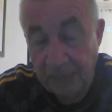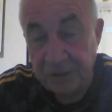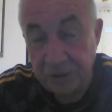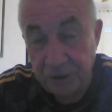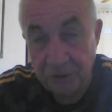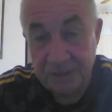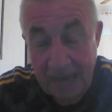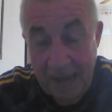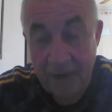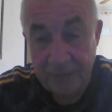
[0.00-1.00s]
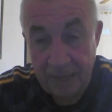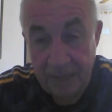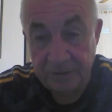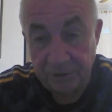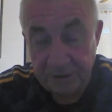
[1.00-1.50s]
It's just down
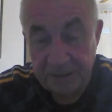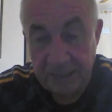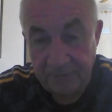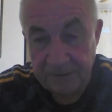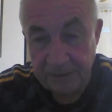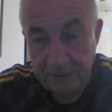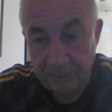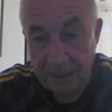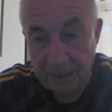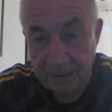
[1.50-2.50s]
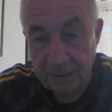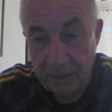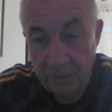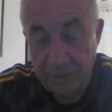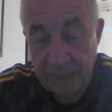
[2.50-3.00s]
now to Chris Davis and the players.
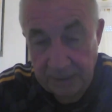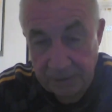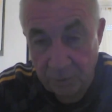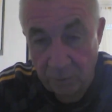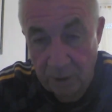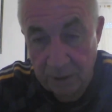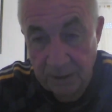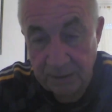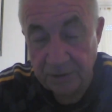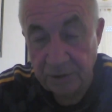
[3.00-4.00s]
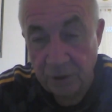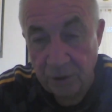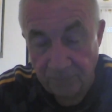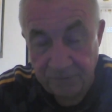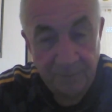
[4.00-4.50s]
With that squad, they should
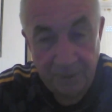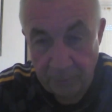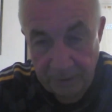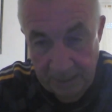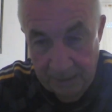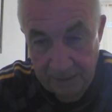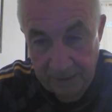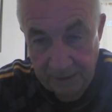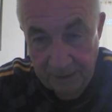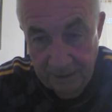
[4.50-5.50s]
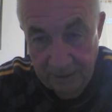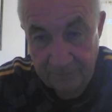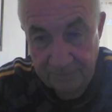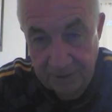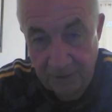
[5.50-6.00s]
comfortably win that league.
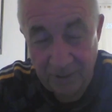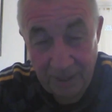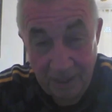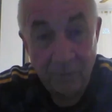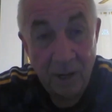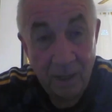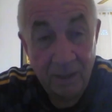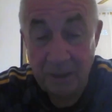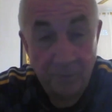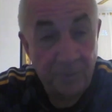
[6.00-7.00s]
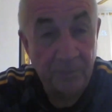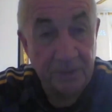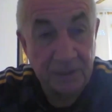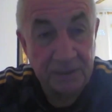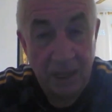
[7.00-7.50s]
And I'm sorry, I know
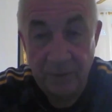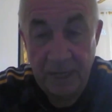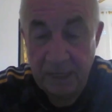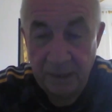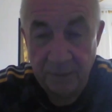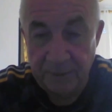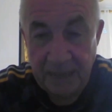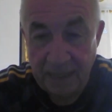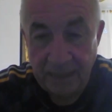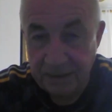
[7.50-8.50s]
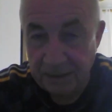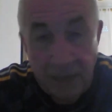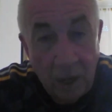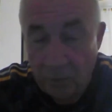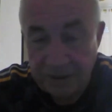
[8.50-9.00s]
people are going to say, well, it ain't going to be that
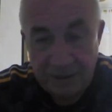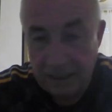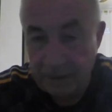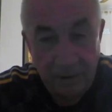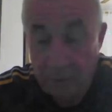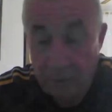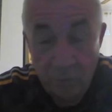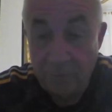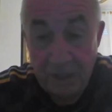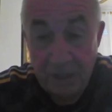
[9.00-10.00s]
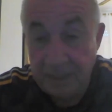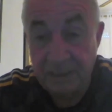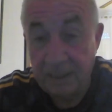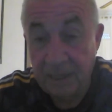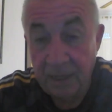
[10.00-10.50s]
easy. No one said it will be
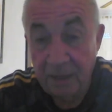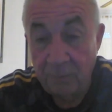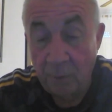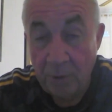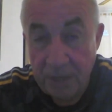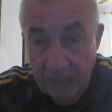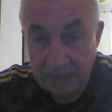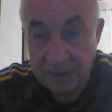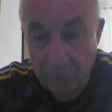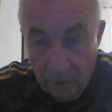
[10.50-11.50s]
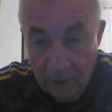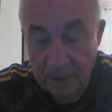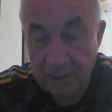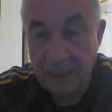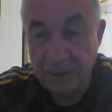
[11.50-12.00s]
easy. But with that
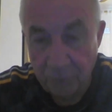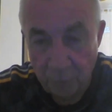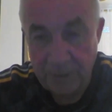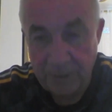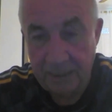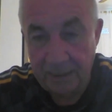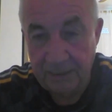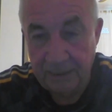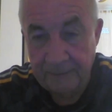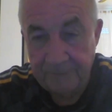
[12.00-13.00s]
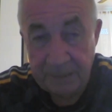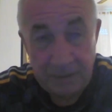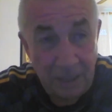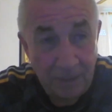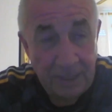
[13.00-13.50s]
squad, they should win that league.
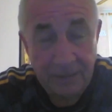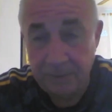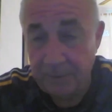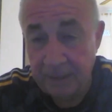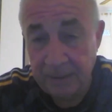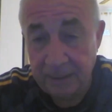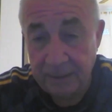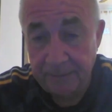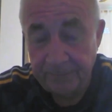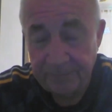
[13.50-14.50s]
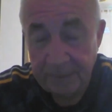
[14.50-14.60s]
There's no doubt about that.